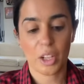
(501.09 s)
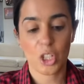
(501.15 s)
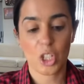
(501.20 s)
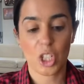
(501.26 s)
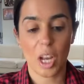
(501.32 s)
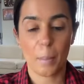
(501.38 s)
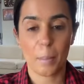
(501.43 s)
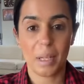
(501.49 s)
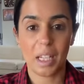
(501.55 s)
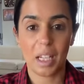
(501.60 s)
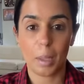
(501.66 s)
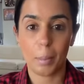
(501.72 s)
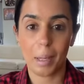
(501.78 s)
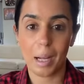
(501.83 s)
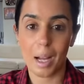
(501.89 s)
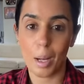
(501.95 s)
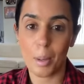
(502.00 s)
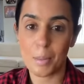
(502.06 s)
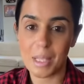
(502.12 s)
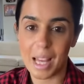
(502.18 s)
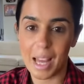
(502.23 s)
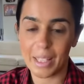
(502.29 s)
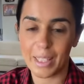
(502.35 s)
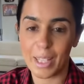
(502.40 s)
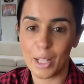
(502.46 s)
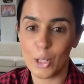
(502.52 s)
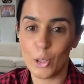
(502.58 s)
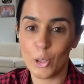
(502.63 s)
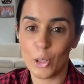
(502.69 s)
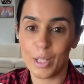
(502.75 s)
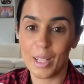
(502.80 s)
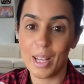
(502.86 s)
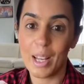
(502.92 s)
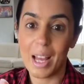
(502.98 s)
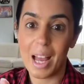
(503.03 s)
Shami Kebabs and they
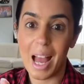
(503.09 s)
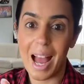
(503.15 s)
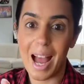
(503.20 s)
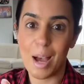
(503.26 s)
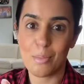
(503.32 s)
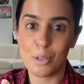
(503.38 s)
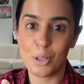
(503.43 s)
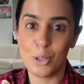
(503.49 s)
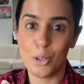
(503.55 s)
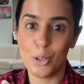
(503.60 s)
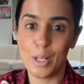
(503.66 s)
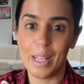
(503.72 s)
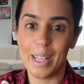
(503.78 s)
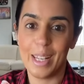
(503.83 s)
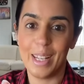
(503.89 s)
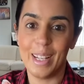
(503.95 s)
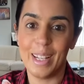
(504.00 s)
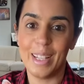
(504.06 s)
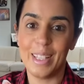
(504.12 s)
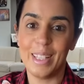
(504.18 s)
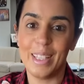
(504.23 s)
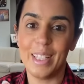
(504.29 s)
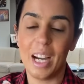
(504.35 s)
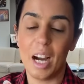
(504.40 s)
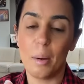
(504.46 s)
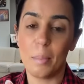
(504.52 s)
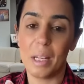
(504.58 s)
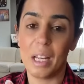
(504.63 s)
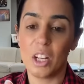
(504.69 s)
look absolutely yummy.